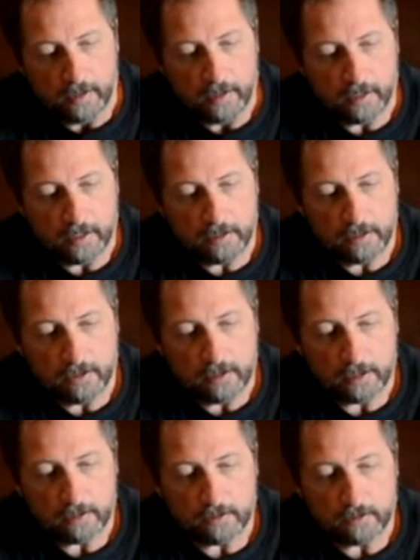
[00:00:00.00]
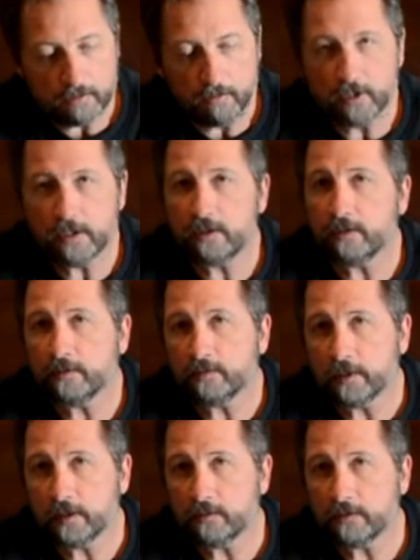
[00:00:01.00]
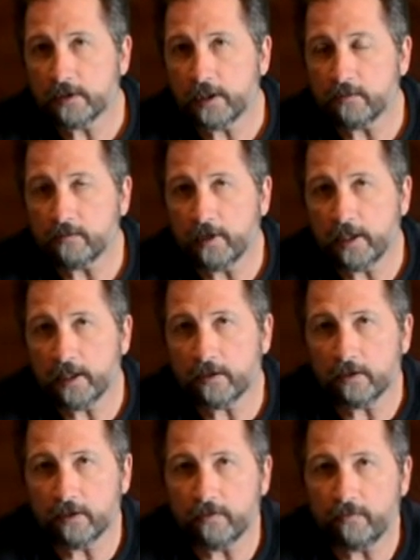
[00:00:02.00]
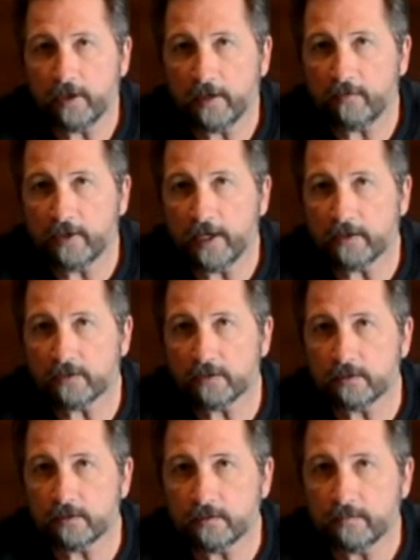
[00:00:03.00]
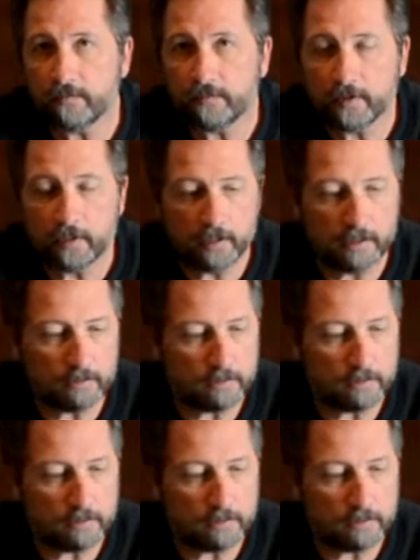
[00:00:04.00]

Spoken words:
I did check the squish. It was sitting right at 35 thousandths, and